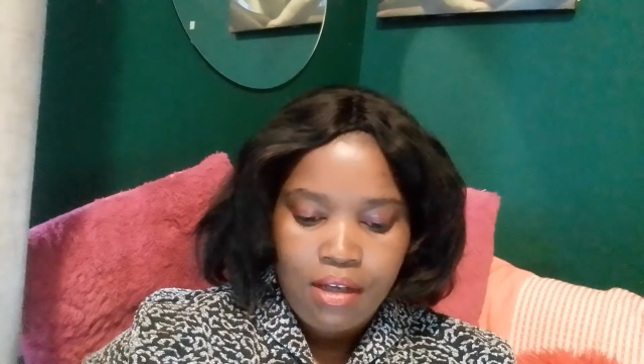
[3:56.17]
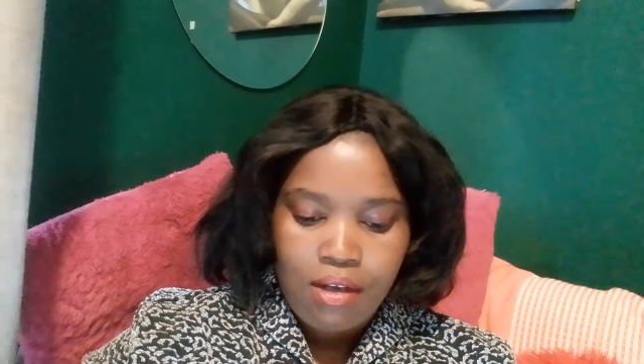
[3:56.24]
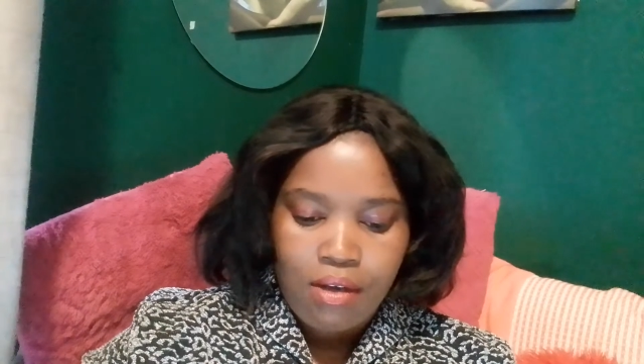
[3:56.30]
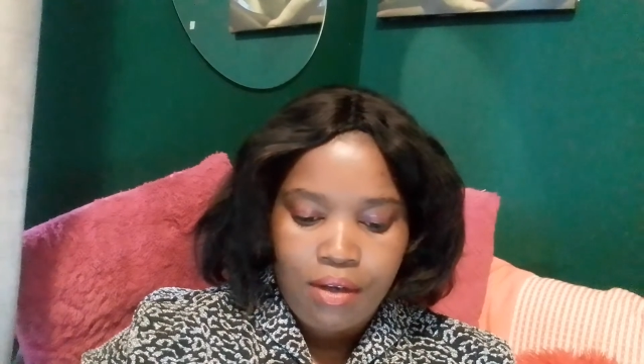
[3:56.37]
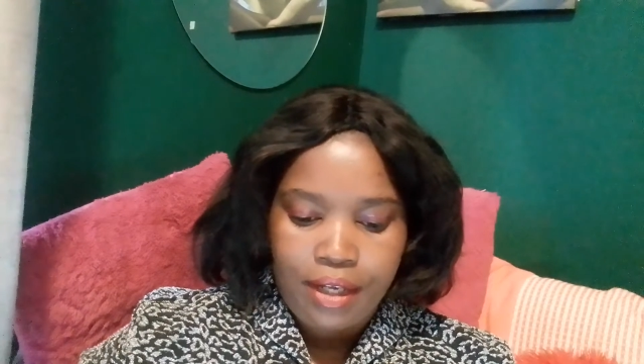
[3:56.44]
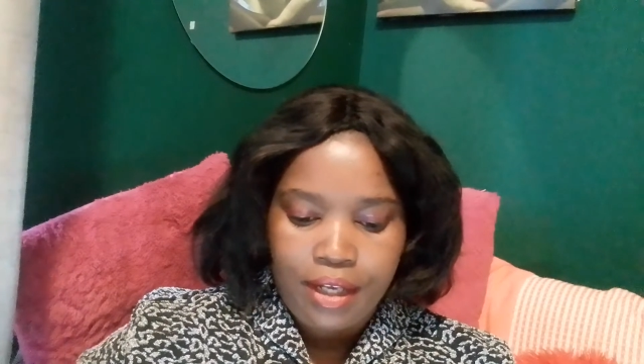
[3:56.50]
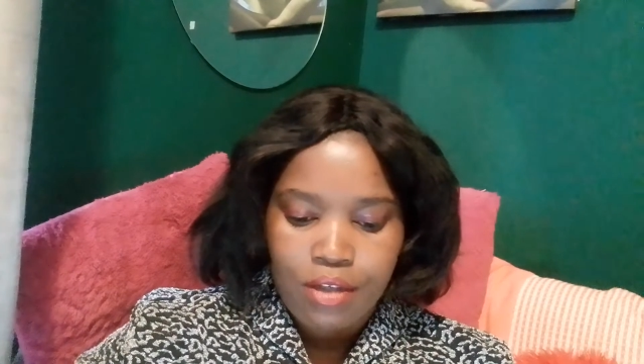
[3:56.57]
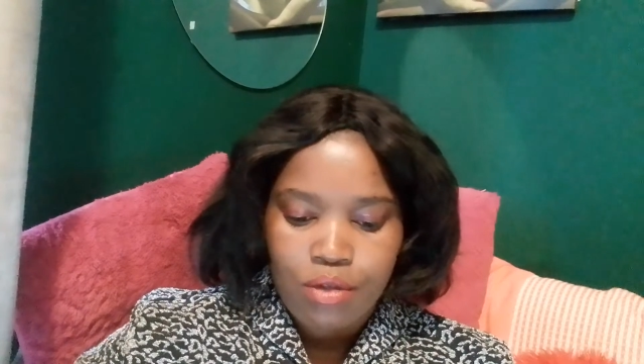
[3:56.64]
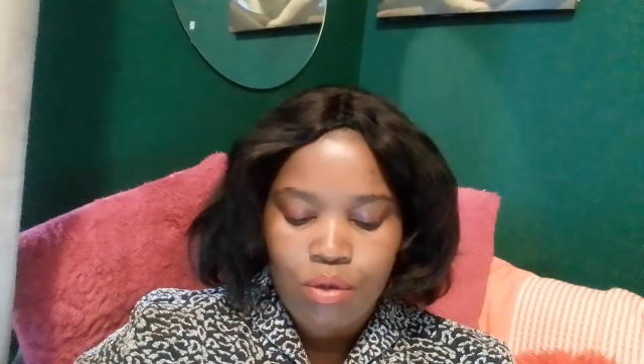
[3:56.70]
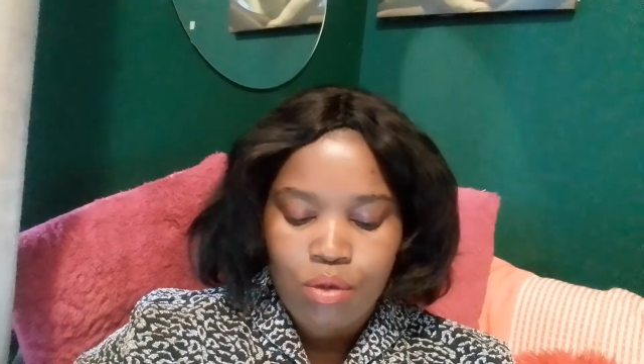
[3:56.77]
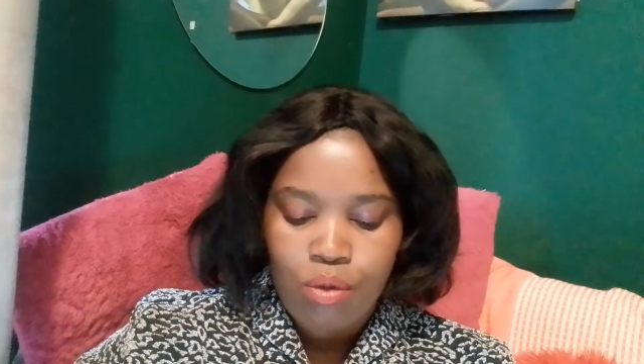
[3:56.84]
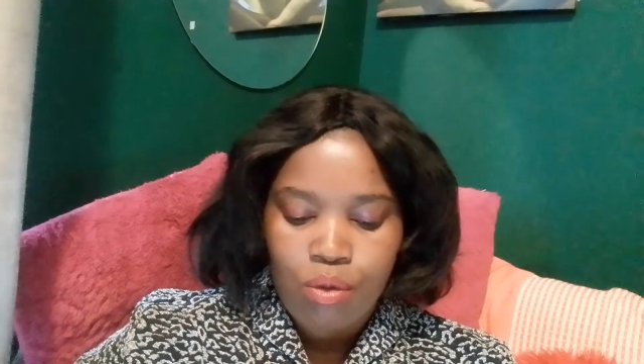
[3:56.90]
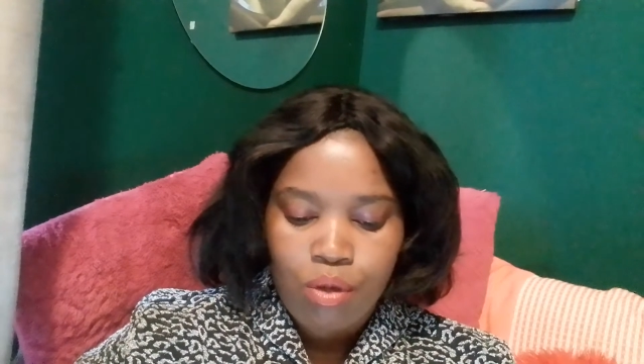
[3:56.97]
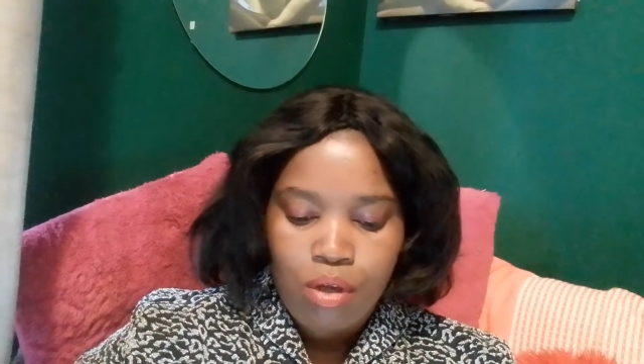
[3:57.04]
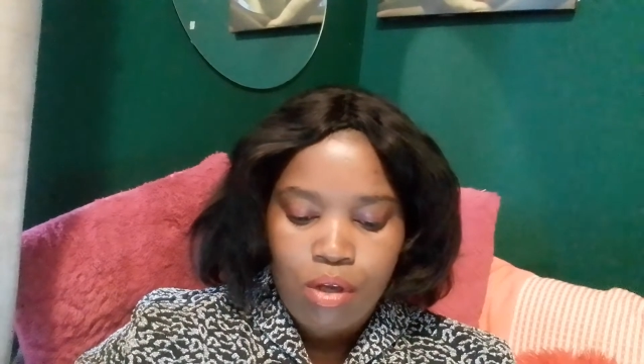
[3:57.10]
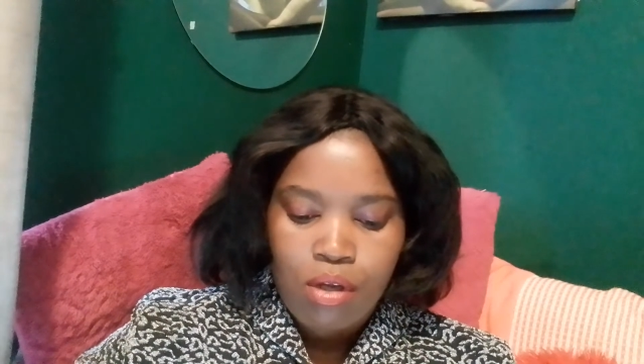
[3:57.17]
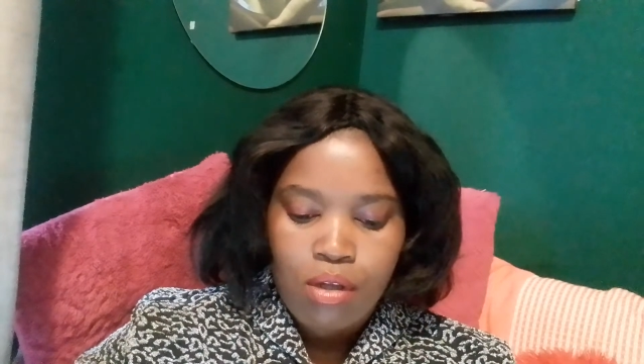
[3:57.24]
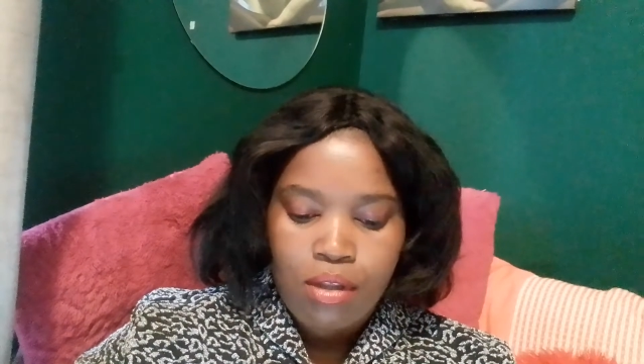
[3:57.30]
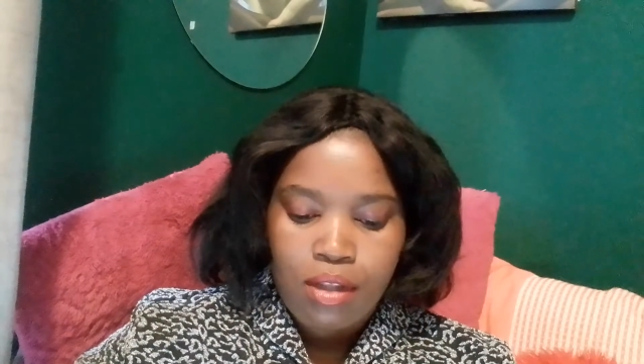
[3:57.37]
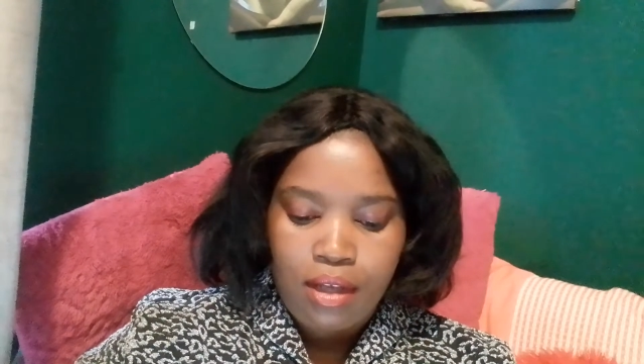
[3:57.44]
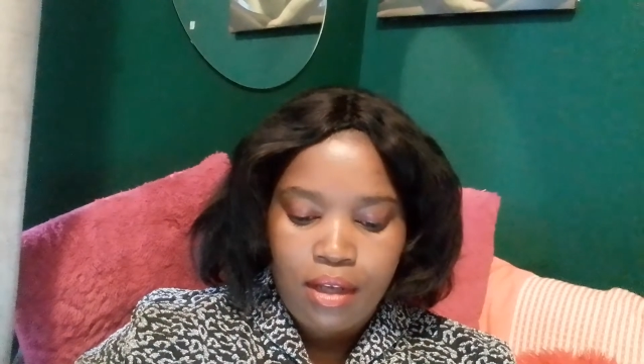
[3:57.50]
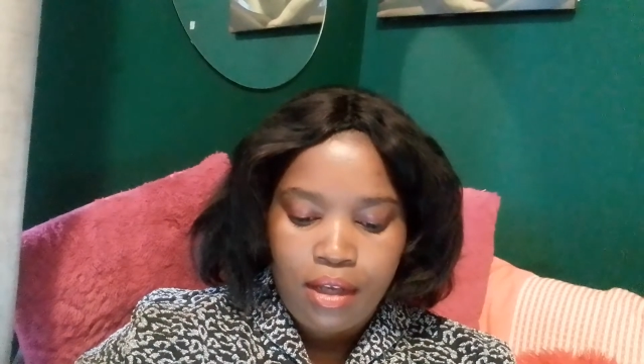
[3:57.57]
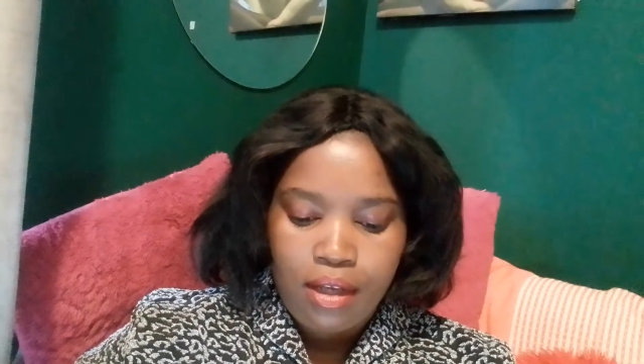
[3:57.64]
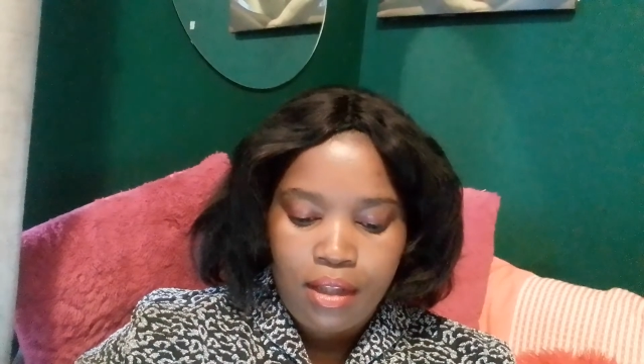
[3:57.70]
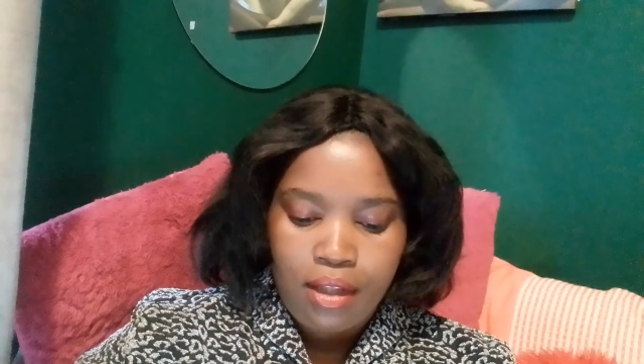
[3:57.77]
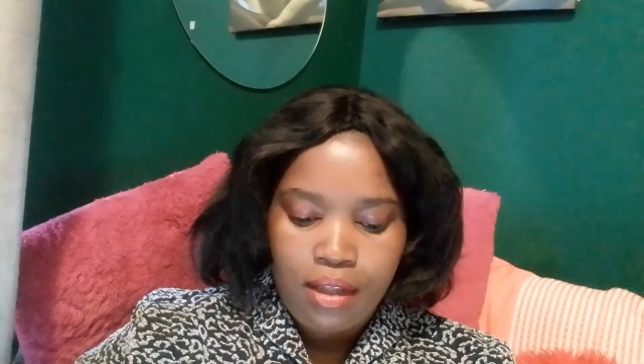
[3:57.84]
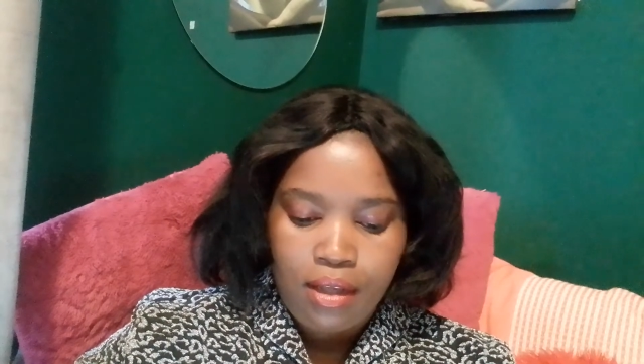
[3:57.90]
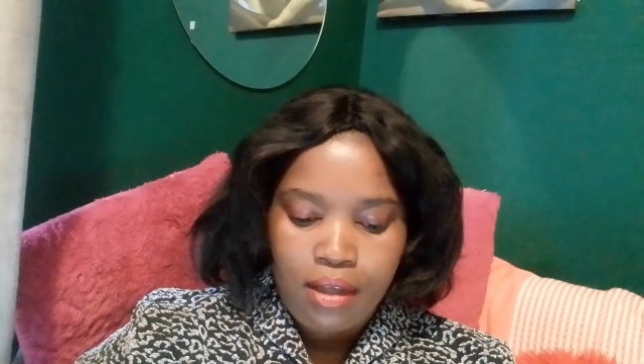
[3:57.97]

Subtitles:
okay, so the